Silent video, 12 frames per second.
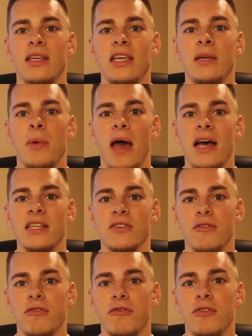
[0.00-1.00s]
keep as
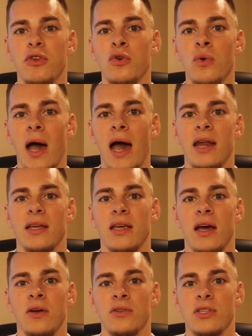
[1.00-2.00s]
few ad
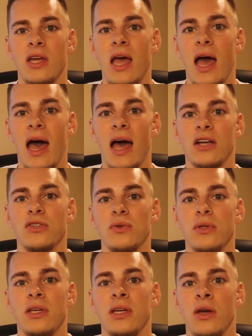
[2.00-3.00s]
accounts
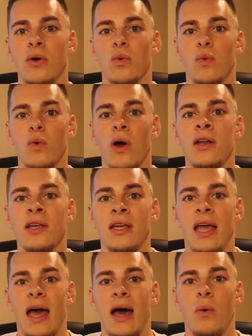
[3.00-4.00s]
actually
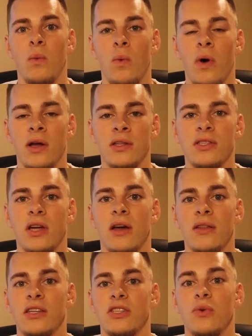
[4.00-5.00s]
running at once,
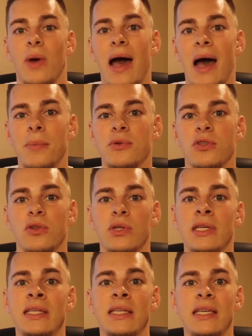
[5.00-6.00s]
unless you
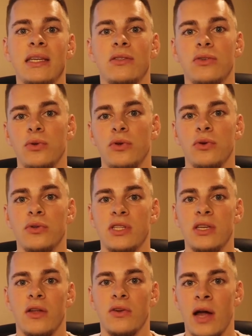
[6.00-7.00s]
absolutely need to use
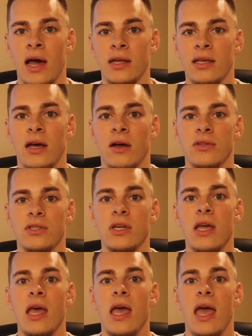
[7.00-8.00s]
the other ad accounts.
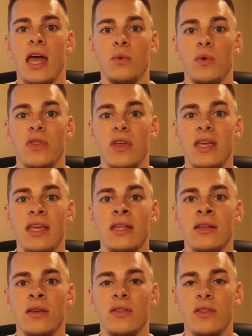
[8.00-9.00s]
And
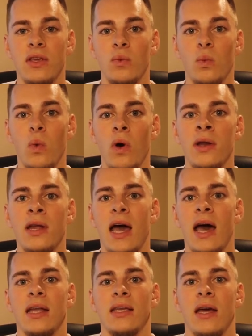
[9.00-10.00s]
within the one
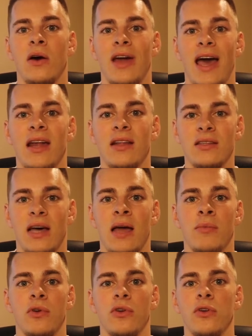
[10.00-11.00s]
ad account at a
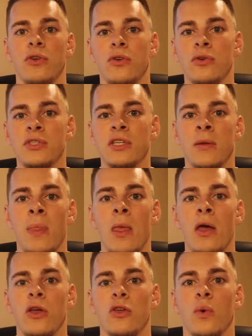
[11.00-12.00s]
time that you're using,
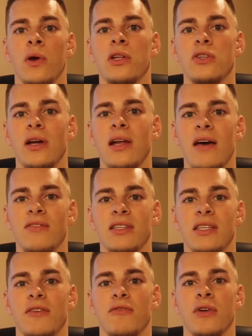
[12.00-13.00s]
you want to try to have a
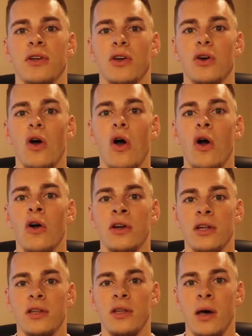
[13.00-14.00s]
different
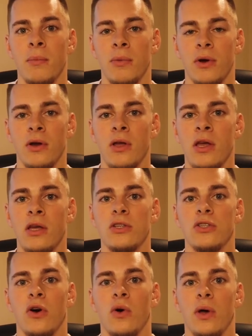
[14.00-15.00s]
card number.
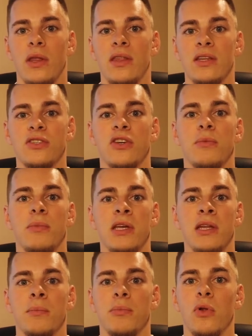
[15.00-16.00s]
So this could be
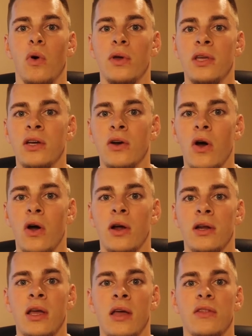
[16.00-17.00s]
an employee
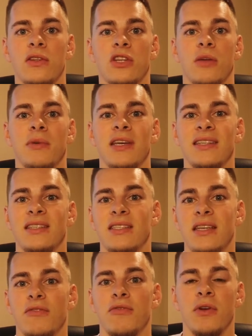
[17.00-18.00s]
card, this could be a
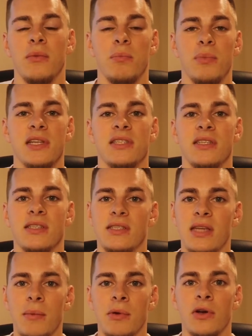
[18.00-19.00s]
different business
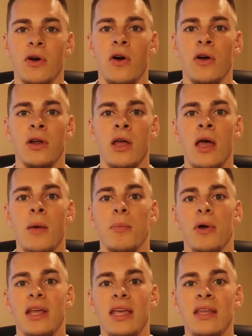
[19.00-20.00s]
debit card,
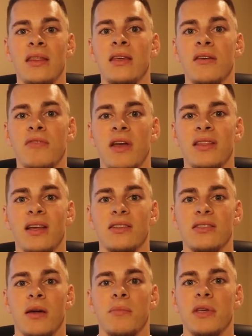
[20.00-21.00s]
but in the event that
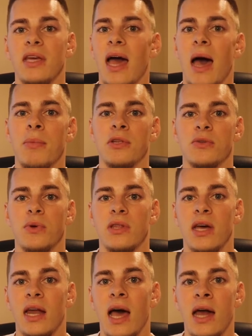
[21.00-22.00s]
something happens with
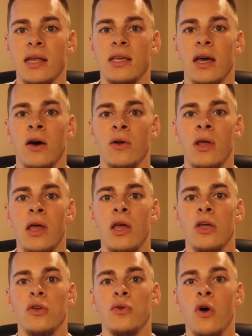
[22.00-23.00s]
that ad account,
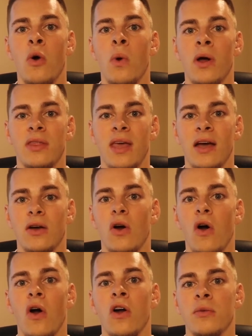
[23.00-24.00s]
you don't want that
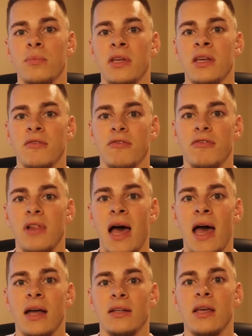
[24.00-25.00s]
card being
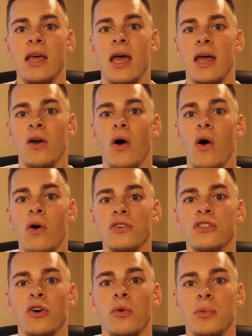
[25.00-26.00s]
flagged and
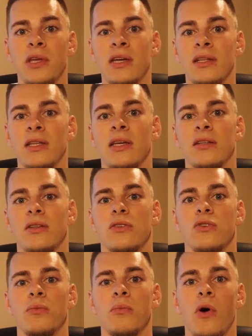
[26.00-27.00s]
also being linked
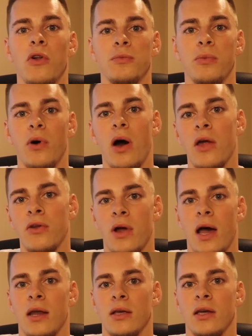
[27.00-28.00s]
to multiple
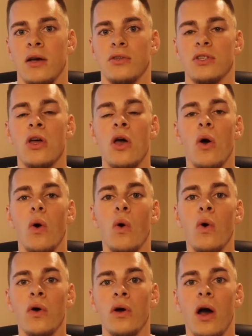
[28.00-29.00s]
other ad accounts
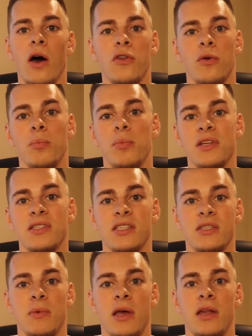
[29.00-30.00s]
or other
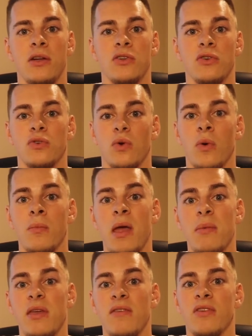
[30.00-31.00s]
business managers or
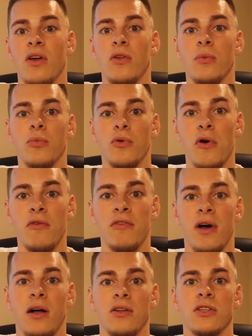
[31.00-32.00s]
maybe even other
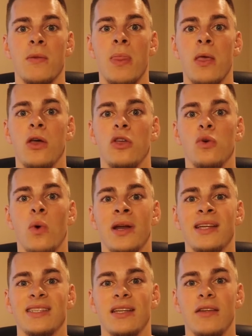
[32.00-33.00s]
profiles. You want
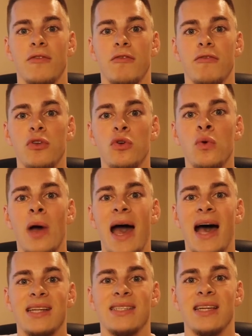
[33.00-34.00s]
as few
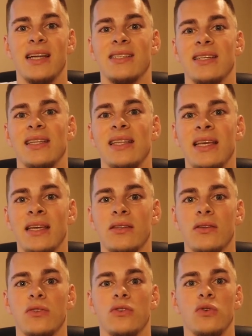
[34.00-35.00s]
assets
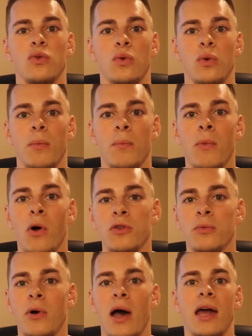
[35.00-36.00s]
linked to
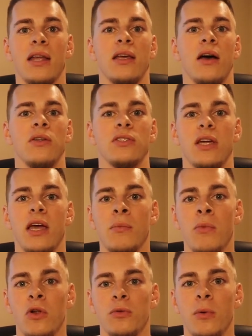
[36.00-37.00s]
multiple ad accounts and
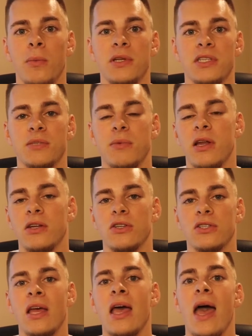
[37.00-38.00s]
multiple business managers